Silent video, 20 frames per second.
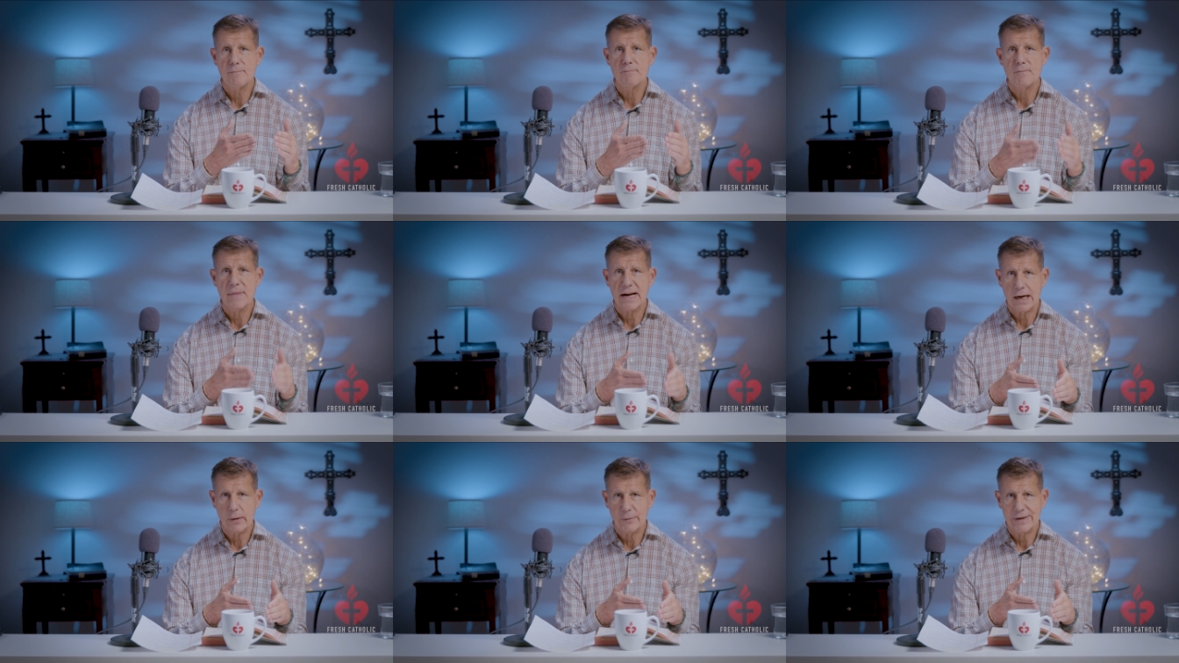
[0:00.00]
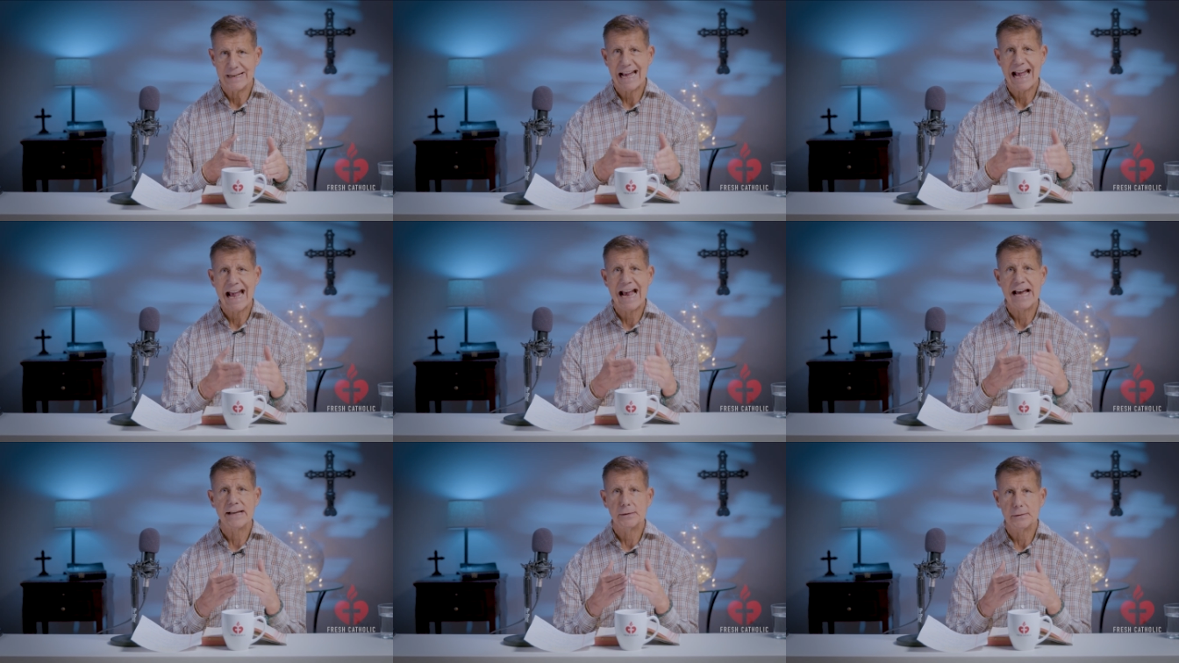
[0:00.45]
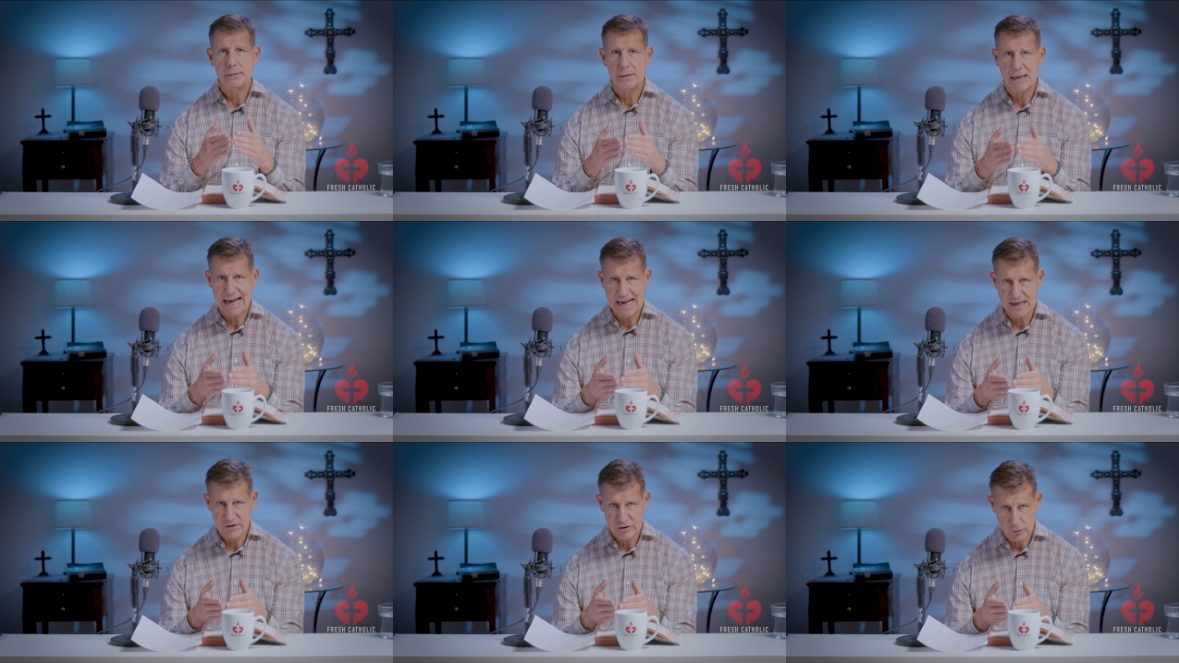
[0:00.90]
Mary, and
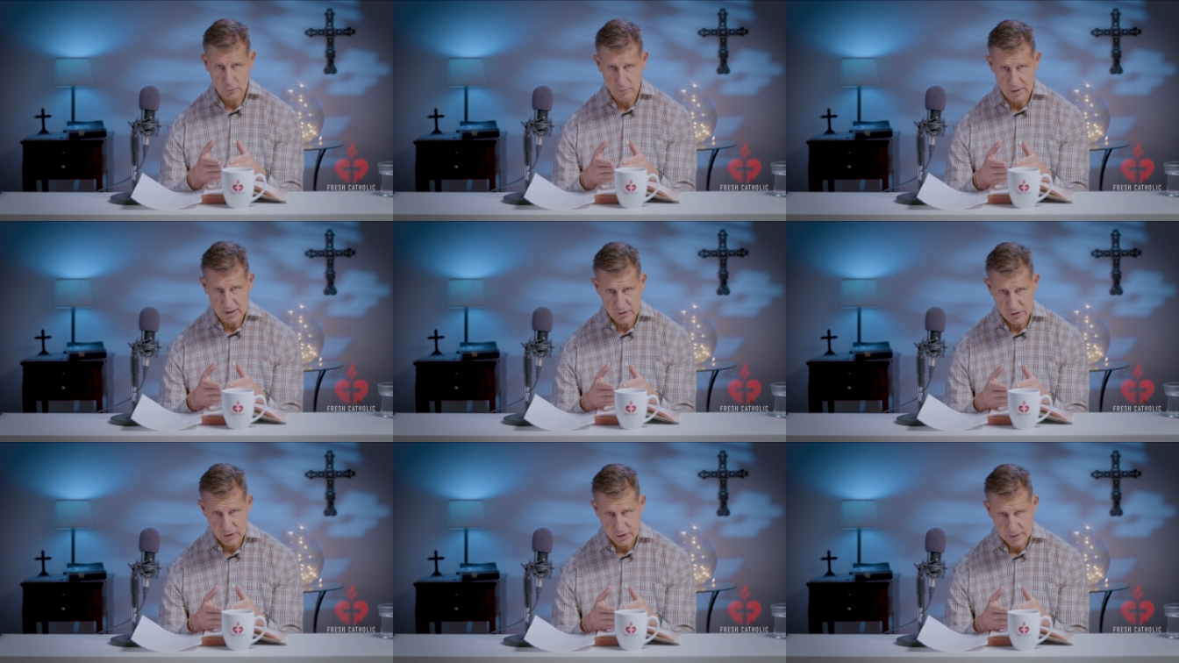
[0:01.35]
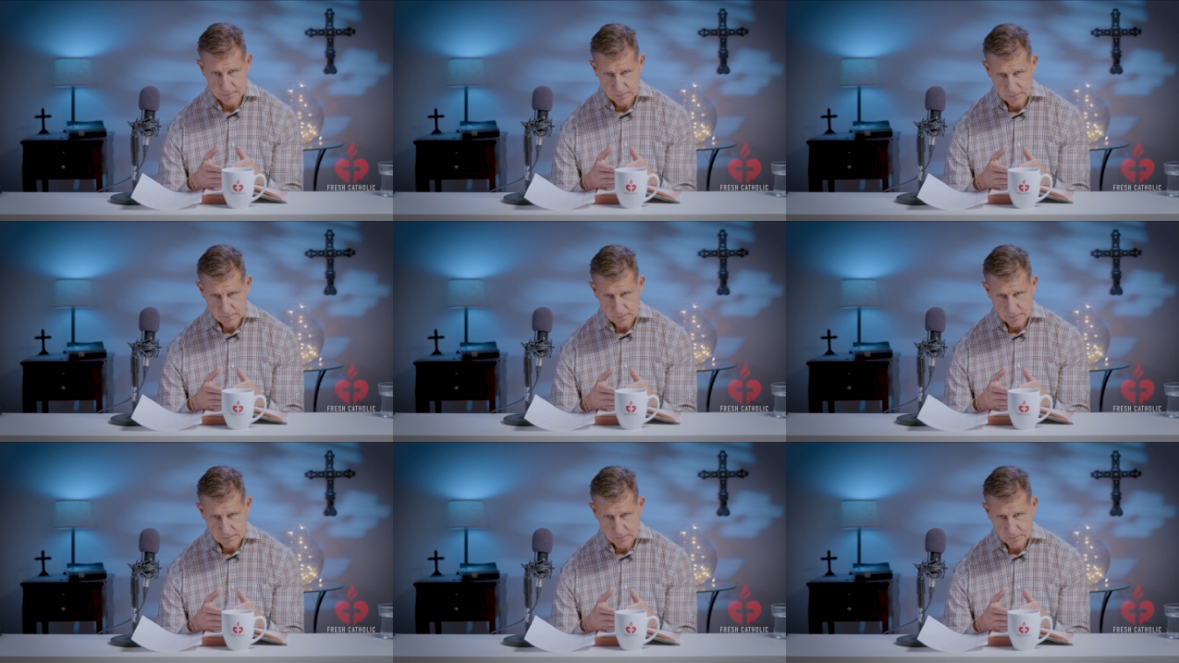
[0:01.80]
Lazarus.